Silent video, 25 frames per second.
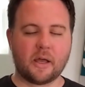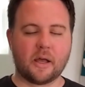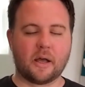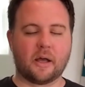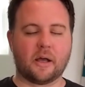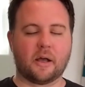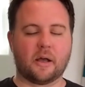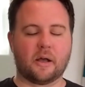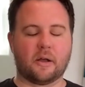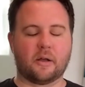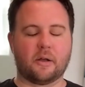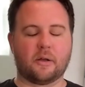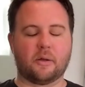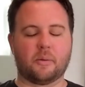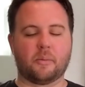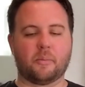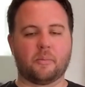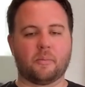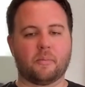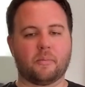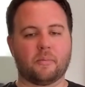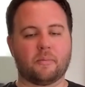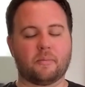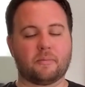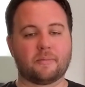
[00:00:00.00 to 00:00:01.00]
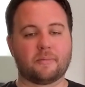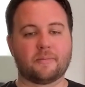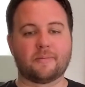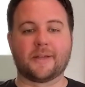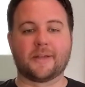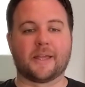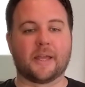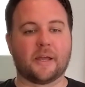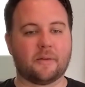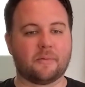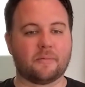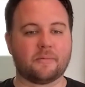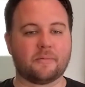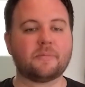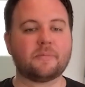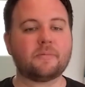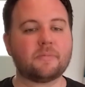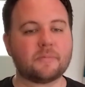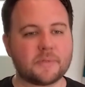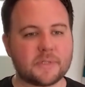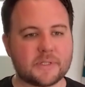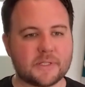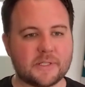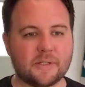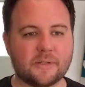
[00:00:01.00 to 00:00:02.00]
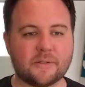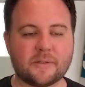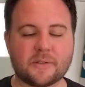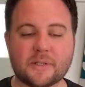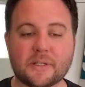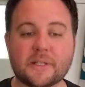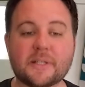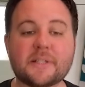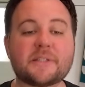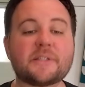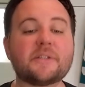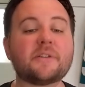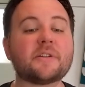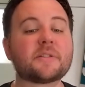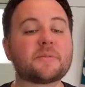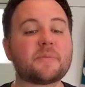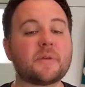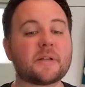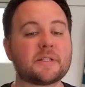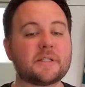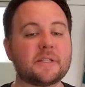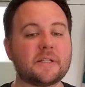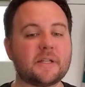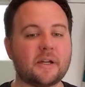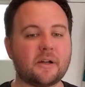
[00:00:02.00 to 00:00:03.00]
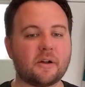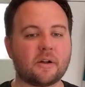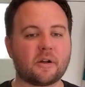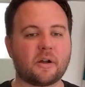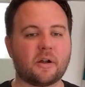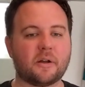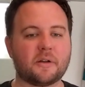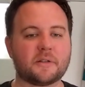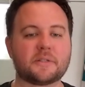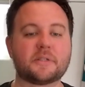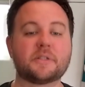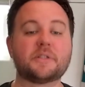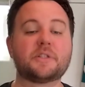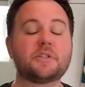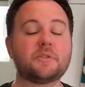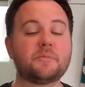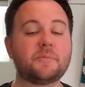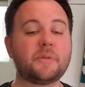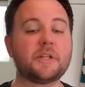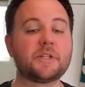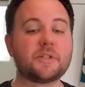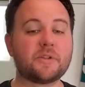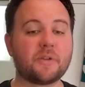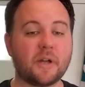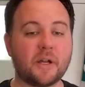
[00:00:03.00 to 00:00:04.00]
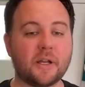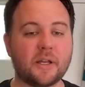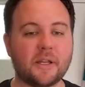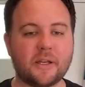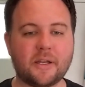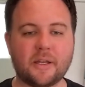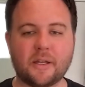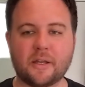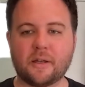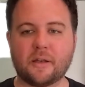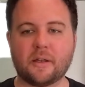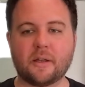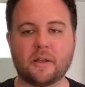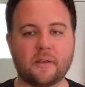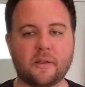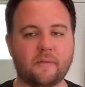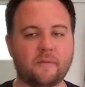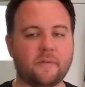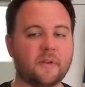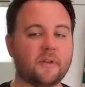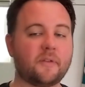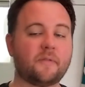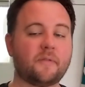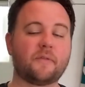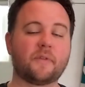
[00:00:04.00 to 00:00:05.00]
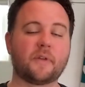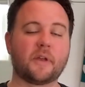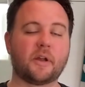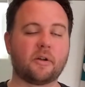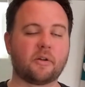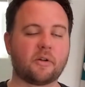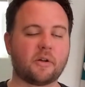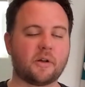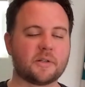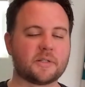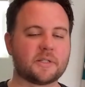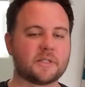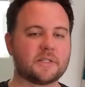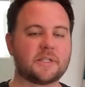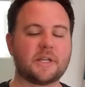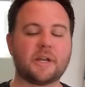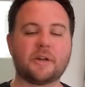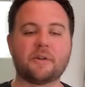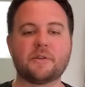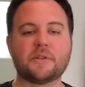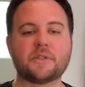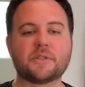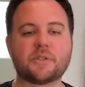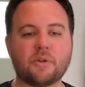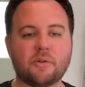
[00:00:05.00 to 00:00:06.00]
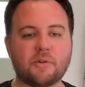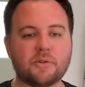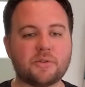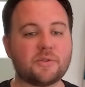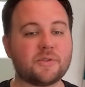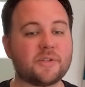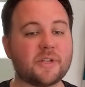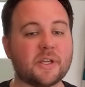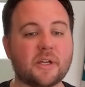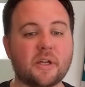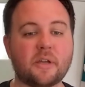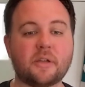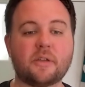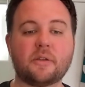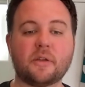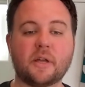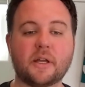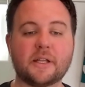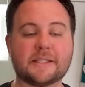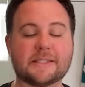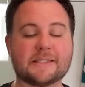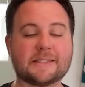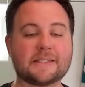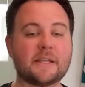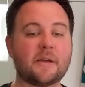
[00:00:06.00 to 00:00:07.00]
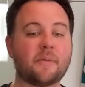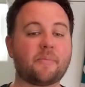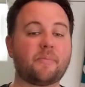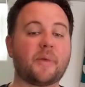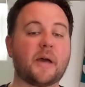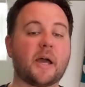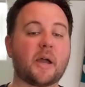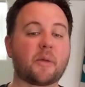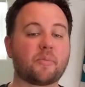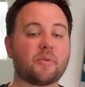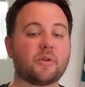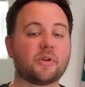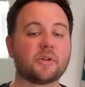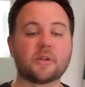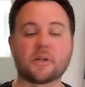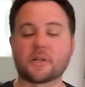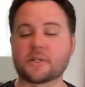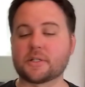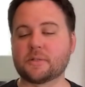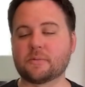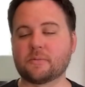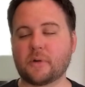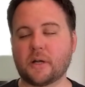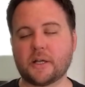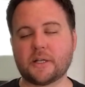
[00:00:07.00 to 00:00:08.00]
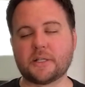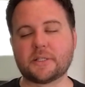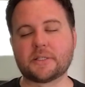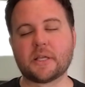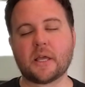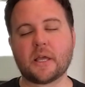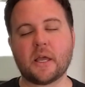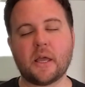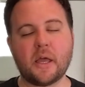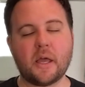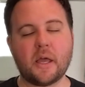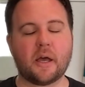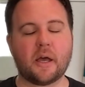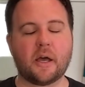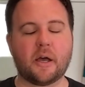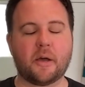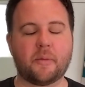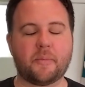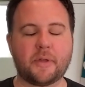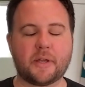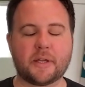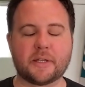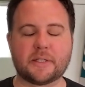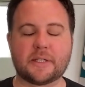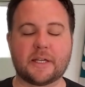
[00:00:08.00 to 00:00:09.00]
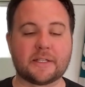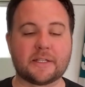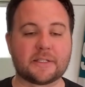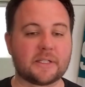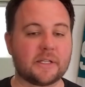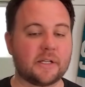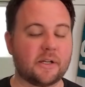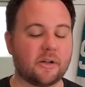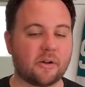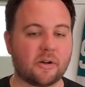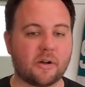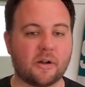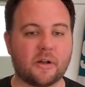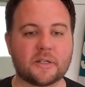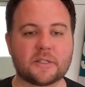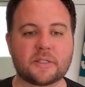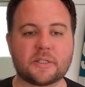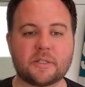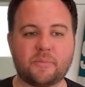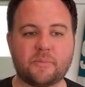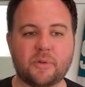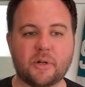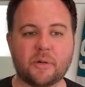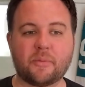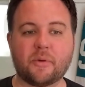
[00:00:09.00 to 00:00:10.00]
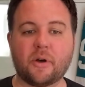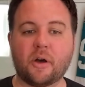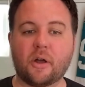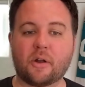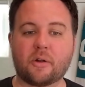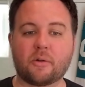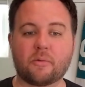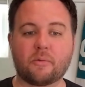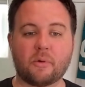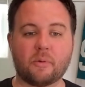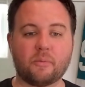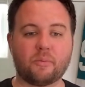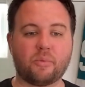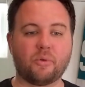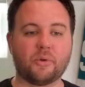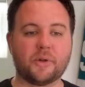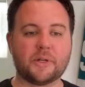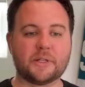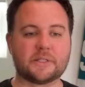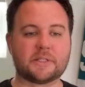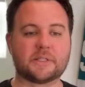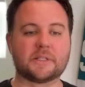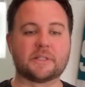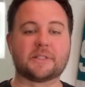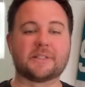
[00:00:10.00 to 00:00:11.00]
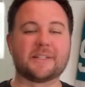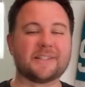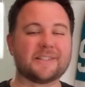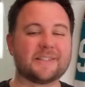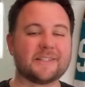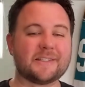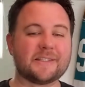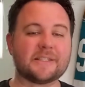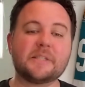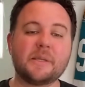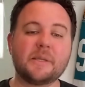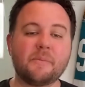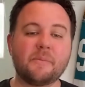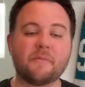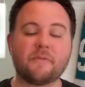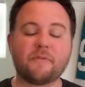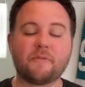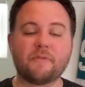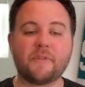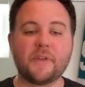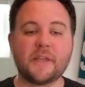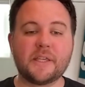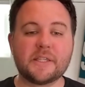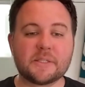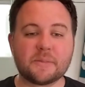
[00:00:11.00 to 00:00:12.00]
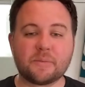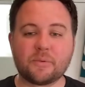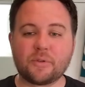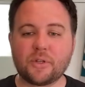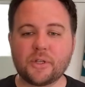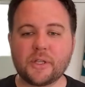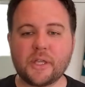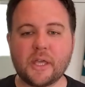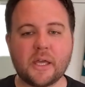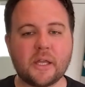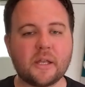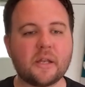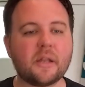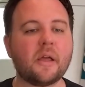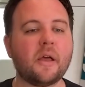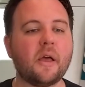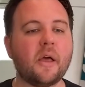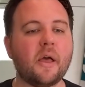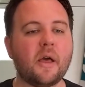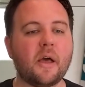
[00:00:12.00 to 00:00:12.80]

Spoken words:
Again, still expecting Erik Karlsson to be traded. And even if Erik Karlsson's here, he's going to take a step back production wise, because asking Erik Karlsson to put up 101 points just doesn't seem feasible again.